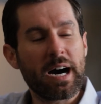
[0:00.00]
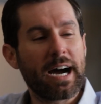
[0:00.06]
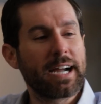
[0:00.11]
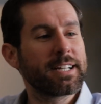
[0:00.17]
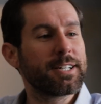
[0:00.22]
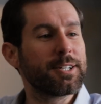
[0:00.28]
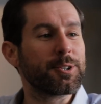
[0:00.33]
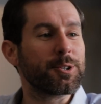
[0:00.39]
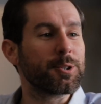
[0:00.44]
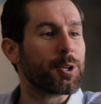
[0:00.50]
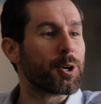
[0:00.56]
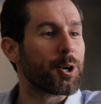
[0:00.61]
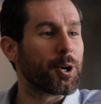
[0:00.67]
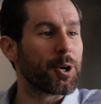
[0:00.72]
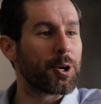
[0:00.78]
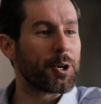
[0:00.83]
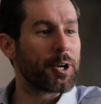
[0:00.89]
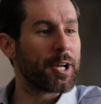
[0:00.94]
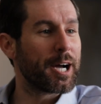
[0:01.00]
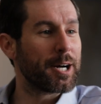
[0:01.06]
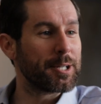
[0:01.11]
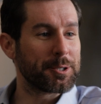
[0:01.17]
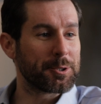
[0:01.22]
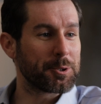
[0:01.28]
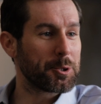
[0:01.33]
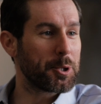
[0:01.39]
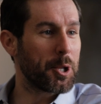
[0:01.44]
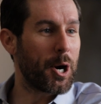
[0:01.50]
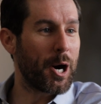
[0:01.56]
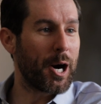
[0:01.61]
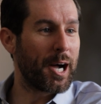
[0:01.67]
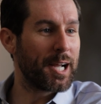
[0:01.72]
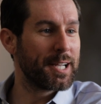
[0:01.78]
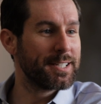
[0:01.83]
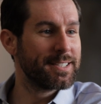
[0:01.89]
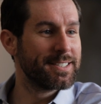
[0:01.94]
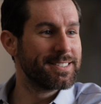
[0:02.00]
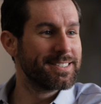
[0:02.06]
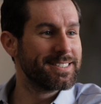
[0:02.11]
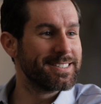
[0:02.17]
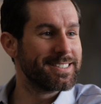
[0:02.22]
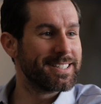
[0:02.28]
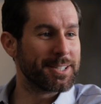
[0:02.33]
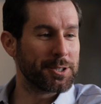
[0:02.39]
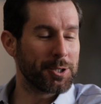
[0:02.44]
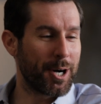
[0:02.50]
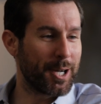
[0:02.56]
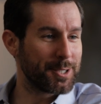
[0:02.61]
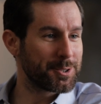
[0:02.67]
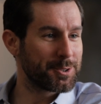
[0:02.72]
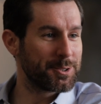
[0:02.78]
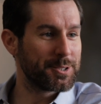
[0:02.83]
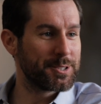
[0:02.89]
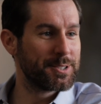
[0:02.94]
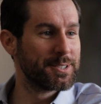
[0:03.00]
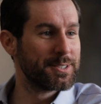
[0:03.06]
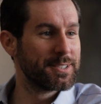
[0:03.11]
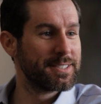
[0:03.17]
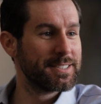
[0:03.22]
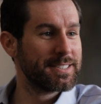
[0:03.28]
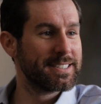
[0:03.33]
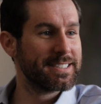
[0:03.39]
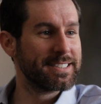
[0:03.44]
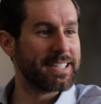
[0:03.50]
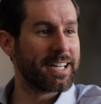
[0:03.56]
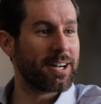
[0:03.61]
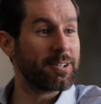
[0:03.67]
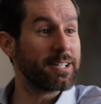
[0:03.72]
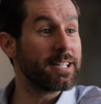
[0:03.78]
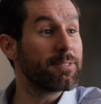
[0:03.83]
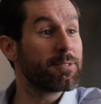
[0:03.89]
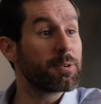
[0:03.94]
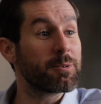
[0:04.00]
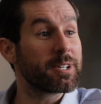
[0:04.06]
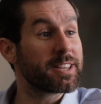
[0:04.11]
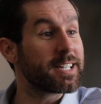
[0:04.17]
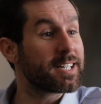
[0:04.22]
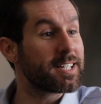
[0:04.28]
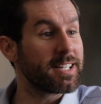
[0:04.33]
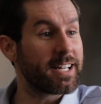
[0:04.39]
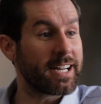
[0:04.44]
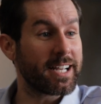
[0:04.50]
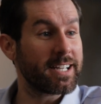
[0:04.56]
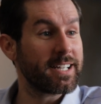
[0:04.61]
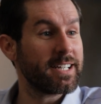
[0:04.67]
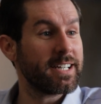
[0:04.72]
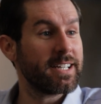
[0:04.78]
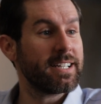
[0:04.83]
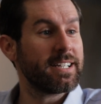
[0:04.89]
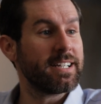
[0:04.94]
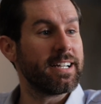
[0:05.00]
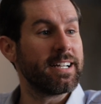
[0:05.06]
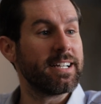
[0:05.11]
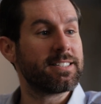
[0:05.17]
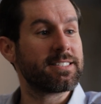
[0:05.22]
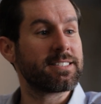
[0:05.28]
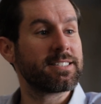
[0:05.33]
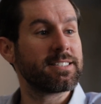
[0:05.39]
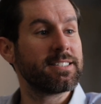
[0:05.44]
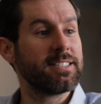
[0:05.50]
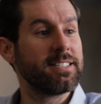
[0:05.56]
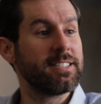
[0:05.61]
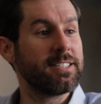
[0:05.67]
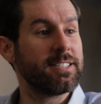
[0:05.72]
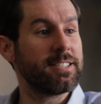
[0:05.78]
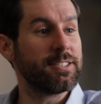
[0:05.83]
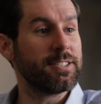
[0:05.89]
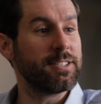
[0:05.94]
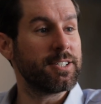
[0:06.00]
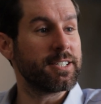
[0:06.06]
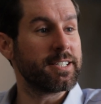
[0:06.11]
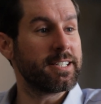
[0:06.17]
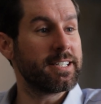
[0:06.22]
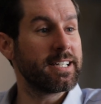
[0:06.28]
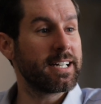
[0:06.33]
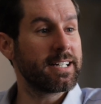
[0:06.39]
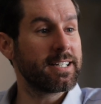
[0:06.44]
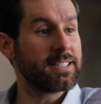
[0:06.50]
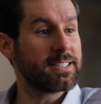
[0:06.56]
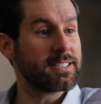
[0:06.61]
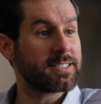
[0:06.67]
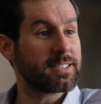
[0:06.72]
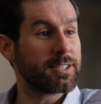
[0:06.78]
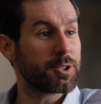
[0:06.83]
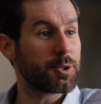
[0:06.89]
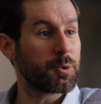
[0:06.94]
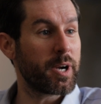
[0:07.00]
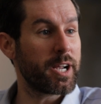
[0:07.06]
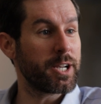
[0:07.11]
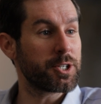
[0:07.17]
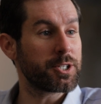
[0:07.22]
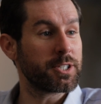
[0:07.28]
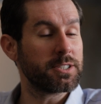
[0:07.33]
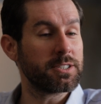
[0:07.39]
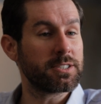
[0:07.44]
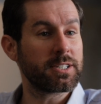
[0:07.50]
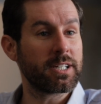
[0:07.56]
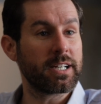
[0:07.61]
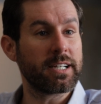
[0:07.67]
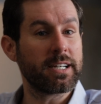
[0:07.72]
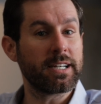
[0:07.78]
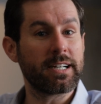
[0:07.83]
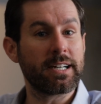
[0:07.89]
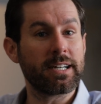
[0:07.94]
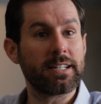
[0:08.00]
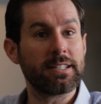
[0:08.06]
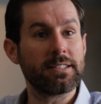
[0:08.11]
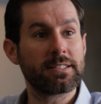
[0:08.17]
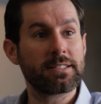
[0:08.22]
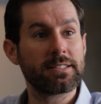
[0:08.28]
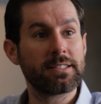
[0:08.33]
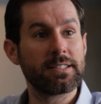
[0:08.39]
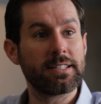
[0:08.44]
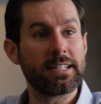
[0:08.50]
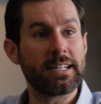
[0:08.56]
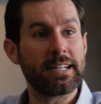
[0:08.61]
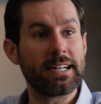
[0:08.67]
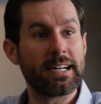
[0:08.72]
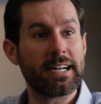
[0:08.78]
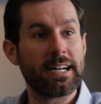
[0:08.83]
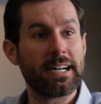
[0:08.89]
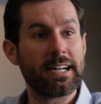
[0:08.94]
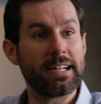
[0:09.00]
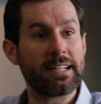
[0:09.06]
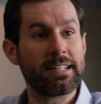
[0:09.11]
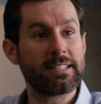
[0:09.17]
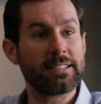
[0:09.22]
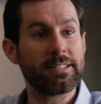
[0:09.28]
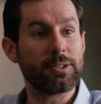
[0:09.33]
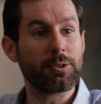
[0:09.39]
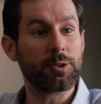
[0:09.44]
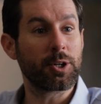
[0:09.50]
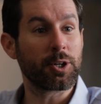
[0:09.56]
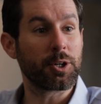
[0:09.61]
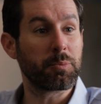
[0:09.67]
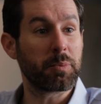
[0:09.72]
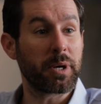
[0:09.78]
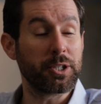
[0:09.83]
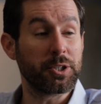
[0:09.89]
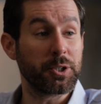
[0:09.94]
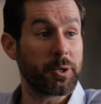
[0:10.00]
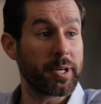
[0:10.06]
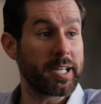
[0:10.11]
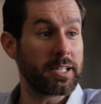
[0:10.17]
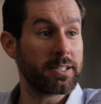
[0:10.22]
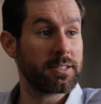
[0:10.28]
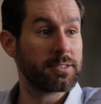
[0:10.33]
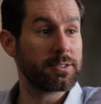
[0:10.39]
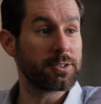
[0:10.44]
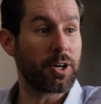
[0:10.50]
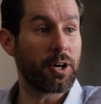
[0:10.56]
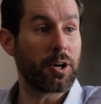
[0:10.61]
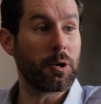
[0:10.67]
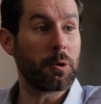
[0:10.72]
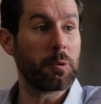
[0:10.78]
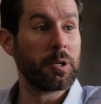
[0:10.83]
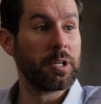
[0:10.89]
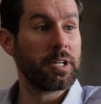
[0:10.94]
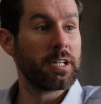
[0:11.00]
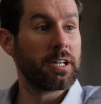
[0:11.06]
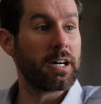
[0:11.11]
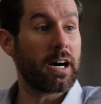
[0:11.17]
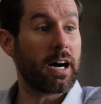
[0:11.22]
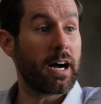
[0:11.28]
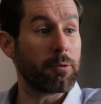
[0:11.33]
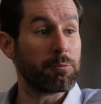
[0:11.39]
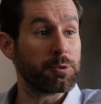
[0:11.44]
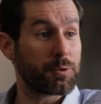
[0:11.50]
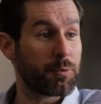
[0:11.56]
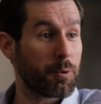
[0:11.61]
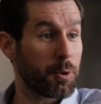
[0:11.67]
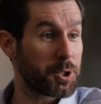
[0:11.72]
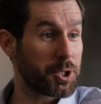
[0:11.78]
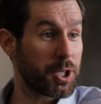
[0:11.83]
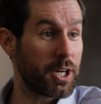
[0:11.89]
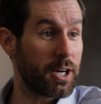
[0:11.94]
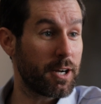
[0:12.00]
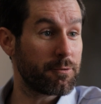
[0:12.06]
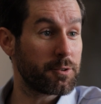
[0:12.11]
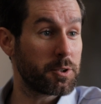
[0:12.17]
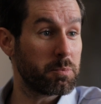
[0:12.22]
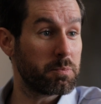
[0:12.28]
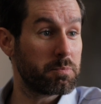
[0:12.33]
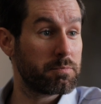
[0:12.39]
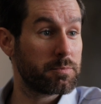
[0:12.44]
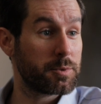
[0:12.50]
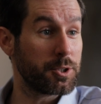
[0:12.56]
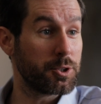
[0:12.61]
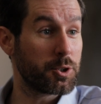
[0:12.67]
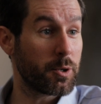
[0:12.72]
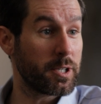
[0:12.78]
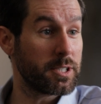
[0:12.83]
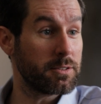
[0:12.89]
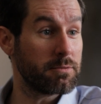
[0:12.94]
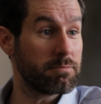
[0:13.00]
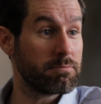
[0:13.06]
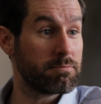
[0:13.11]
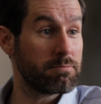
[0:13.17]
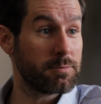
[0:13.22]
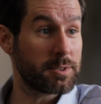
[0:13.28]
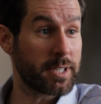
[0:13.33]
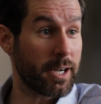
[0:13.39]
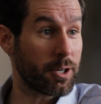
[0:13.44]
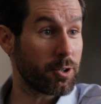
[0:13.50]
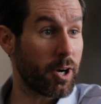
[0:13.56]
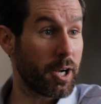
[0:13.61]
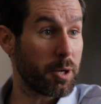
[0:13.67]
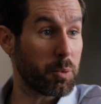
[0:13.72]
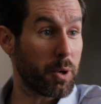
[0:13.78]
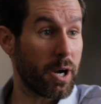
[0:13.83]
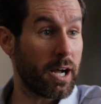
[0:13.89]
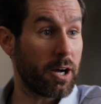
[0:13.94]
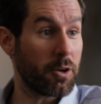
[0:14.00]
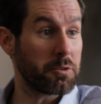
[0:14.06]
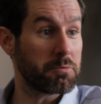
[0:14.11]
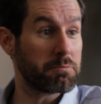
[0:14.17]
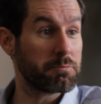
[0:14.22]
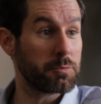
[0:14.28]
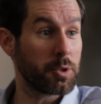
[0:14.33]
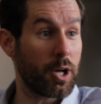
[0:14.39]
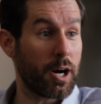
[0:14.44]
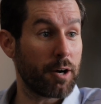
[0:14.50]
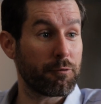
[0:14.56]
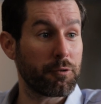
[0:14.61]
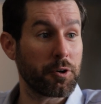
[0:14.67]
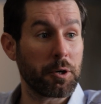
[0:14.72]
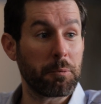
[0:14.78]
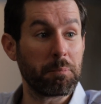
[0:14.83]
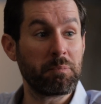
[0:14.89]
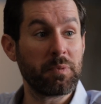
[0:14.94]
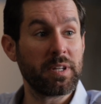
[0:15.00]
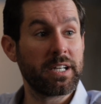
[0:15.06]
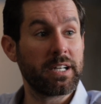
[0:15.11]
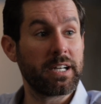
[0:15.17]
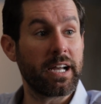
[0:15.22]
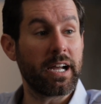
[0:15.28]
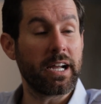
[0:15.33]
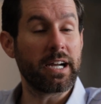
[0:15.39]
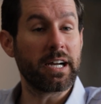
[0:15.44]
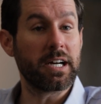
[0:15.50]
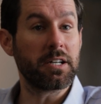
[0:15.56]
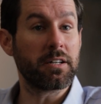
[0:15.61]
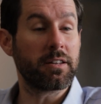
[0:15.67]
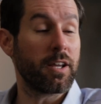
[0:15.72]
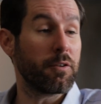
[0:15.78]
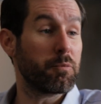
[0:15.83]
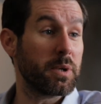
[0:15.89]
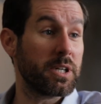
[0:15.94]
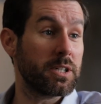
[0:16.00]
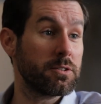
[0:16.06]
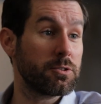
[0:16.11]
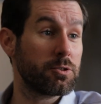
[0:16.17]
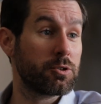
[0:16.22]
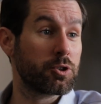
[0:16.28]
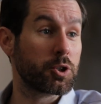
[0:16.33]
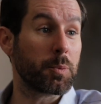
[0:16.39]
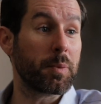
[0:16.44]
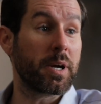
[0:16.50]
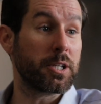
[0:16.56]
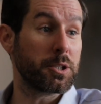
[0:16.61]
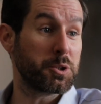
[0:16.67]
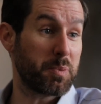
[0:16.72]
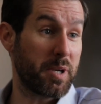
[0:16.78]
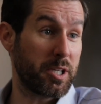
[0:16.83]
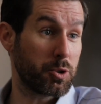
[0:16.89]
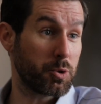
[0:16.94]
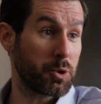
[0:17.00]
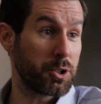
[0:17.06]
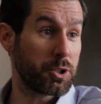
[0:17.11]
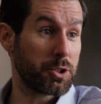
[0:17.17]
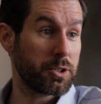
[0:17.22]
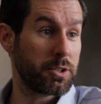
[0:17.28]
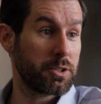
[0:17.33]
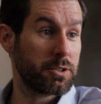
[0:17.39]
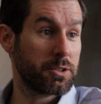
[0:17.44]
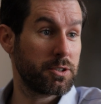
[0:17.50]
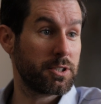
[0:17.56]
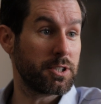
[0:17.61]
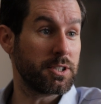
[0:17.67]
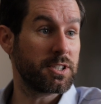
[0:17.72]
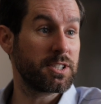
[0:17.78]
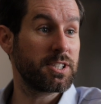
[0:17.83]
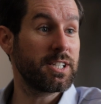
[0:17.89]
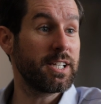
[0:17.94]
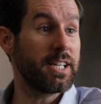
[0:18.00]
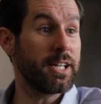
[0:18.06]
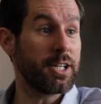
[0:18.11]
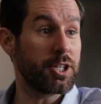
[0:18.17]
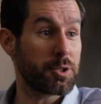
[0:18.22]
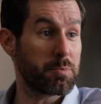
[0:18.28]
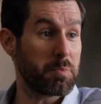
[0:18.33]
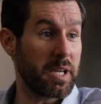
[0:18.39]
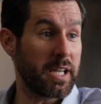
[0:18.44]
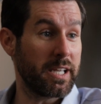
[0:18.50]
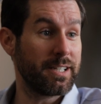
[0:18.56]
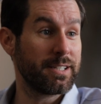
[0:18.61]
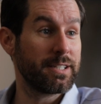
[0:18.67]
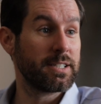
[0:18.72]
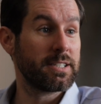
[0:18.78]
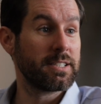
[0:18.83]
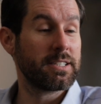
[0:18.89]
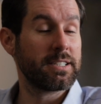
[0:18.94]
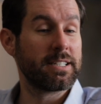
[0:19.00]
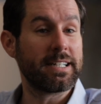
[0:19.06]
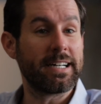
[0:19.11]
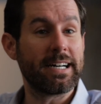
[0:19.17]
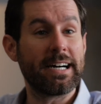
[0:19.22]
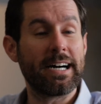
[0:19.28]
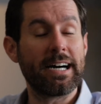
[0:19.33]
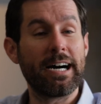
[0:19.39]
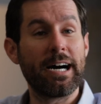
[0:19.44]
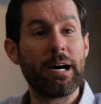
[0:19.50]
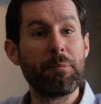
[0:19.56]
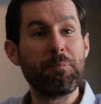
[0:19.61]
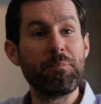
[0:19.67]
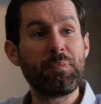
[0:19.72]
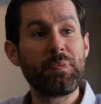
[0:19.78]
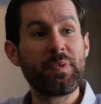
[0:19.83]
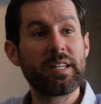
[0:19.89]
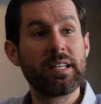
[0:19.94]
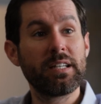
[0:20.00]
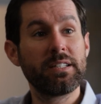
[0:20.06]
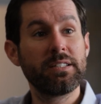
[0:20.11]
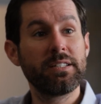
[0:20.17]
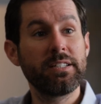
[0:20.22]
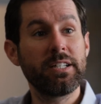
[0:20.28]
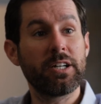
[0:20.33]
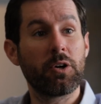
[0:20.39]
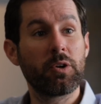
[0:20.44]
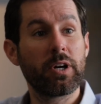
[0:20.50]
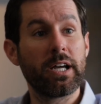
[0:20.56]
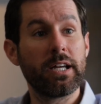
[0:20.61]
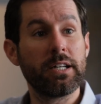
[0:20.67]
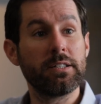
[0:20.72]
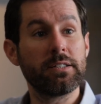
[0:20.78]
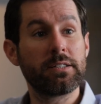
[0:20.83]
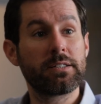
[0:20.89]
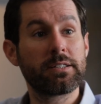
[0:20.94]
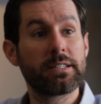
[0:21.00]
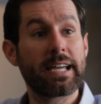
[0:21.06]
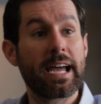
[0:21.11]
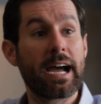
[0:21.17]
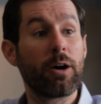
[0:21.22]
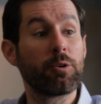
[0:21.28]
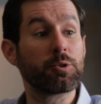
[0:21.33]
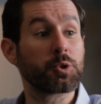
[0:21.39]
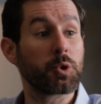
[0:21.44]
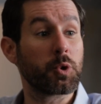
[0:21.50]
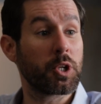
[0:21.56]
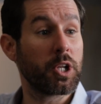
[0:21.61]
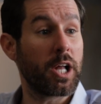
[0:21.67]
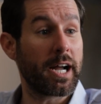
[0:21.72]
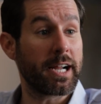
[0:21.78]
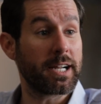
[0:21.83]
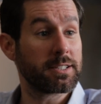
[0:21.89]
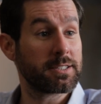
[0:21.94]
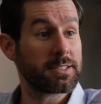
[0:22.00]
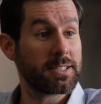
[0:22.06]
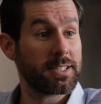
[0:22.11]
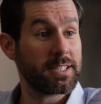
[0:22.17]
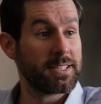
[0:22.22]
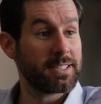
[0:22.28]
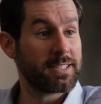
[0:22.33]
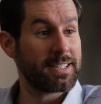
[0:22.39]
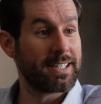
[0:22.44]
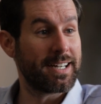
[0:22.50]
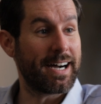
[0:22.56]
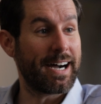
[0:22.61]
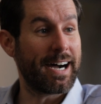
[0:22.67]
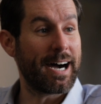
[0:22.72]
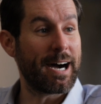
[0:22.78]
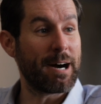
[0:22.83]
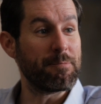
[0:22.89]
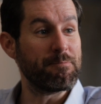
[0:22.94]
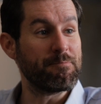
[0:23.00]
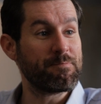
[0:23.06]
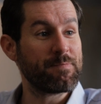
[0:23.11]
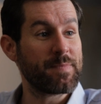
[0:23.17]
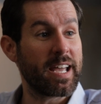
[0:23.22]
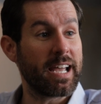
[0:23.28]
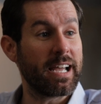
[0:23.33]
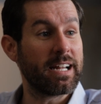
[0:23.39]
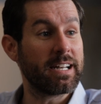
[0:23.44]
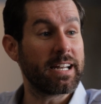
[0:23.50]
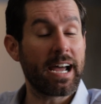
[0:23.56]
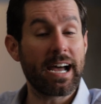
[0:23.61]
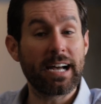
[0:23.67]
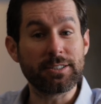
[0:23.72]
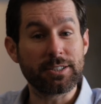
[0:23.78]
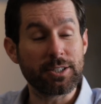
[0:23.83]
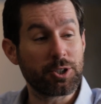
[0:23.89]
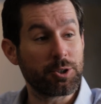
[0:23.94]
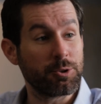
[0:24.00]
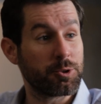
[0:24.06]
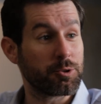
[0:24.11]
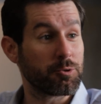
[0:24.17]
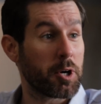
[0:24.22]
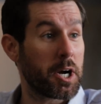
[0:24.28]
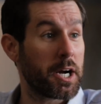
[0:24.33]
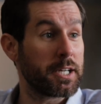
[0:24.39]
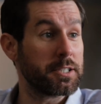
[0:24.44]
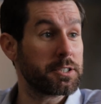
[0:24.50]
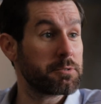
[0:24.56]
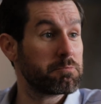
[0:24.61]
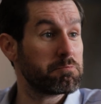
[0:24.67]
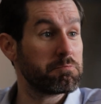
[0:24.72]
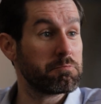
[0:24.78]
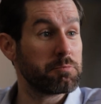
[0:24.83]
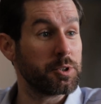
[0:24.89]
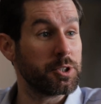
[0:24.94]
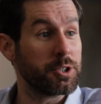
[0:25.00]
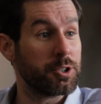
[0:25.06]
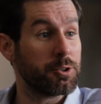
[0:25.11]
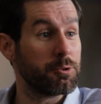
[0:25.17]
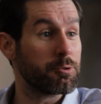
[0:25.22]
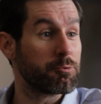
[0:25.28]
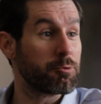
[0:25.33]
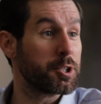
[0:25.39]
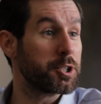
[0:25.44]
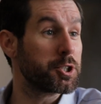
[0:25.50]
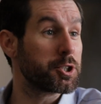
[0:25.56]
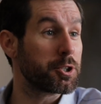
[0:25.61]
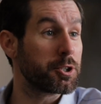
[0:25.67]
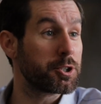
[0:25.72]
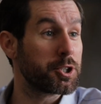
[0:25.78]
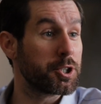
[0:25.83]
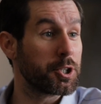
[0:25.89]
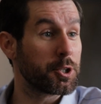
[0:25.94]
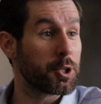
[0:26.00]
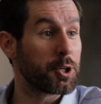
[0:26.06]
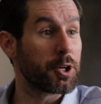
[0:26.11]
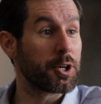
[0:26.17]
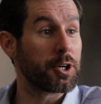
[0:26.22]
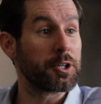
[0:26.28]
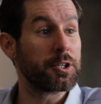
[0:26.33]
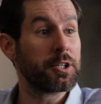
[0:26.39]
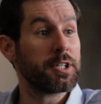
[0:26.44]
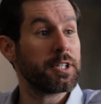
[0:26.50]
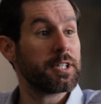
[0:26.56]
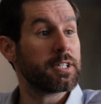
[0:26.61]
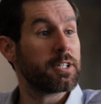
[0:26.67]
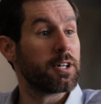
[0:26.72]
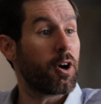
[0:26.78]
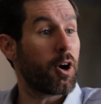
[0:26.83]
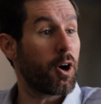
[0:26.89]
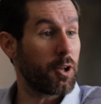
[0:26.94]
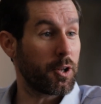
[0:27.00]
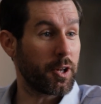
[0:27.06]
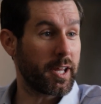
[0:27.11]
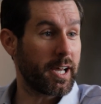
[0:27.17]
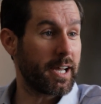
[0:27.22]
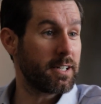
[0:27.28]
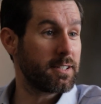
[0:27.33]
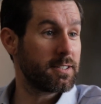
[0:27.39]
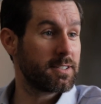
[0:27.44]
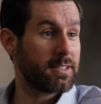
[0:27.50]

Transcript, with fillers: I didn't learn elder law in law school. Okay. You know, even with the clinic, yeah. it's you, you, get into situations and uh, you learn by doing. So. Mm-hmm I was fortunate enough to, to join Zacharia Brown Law Firm, and they've been tremendous mentors to teach me. Cool. Okay. Um, okay. You know, and counsel clients. Um, and as issues arise, you do the research, you learn, all of that.